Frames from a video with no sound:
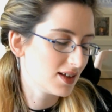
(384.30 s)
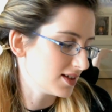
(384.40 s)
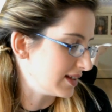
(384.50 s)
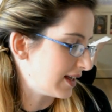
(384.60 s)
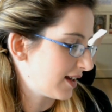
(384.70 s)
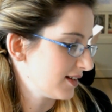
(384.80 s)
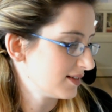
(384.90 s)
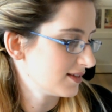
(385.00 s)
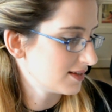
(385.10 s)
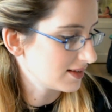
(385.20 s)
Yeah,
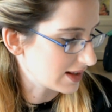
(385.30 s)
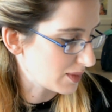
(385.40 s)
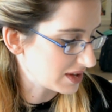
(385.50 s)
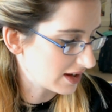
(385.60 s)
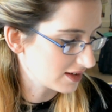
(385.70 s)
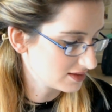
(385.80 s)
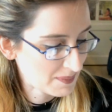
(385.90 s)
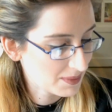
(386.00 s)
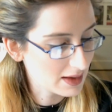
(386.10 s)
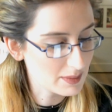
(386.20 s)
there we go.
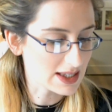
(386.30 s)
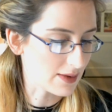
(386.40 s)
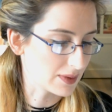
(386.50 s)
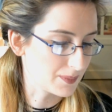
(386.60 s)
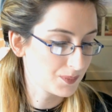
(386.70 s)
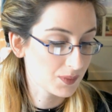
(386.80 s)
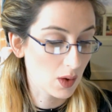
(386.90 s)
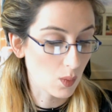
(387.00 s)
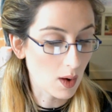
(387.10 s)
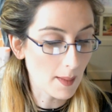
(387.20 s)
Number 7.
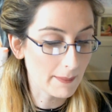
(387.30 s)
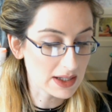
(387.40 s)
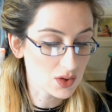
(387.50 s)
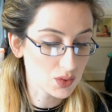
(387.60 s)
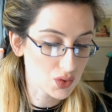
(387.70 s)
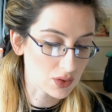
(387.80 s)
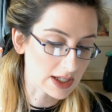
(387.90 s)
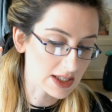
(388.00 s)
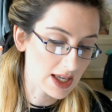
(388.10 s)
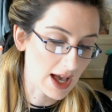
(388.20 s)
What magical
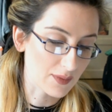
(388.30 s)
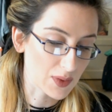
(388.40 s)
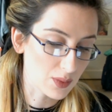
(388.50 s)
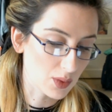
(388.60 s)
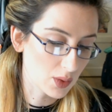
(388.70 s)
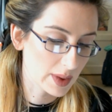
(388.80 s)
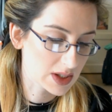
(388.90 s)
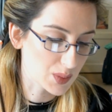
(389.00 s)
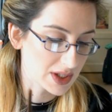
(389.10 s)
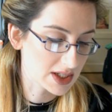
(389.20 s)
treat have you always
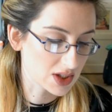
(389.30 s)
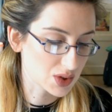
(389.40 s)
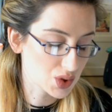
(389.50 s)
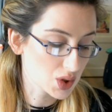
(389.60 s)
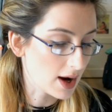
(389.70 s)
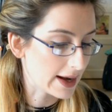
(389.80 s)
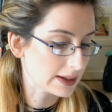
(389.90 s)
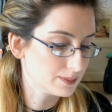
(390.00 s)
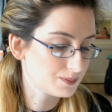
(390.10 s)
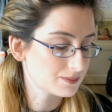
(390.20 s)
wanted to try?
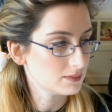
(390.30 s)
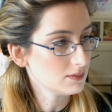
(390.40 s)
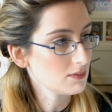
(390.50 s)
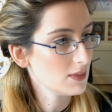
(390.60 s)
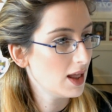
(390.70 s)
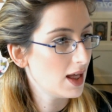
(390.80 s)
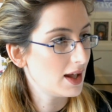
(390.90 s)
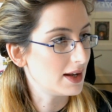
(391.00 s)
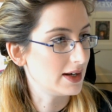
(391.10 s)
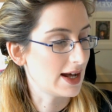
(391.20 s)

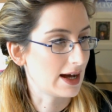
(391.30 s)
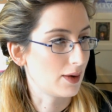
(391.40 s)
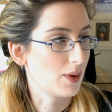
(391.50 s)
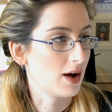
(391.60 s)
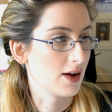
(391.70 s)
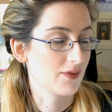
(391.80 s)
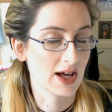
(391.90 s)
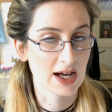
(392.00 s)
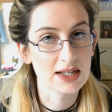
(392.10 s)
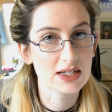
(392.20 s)
Now, I've
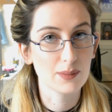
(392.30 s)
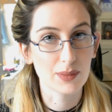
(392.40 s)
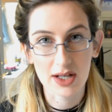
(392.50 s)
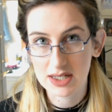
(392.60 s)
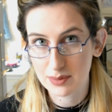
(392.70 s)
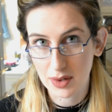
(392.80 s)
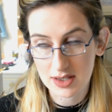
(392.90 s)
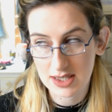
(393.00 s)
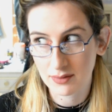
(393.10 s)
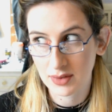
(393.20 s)
had Bertie
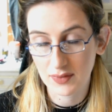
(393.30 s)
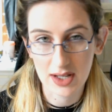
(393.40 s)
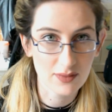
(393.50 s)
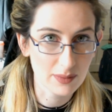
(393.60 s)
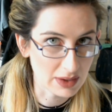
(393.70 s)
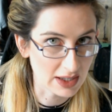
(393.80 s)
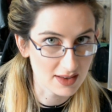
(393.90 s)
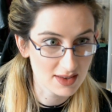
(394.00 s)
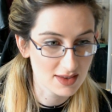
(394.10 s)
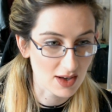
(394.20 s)
Bott's every flavour
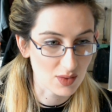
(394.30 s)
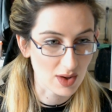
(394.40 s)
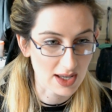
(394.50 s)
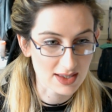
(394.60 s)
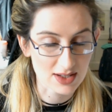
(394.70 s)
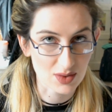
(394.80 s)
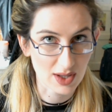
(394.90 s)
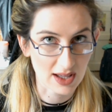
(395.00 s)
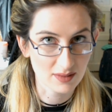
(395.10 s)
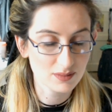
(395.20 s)
beans, so I guess that don't
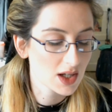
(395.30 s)
count.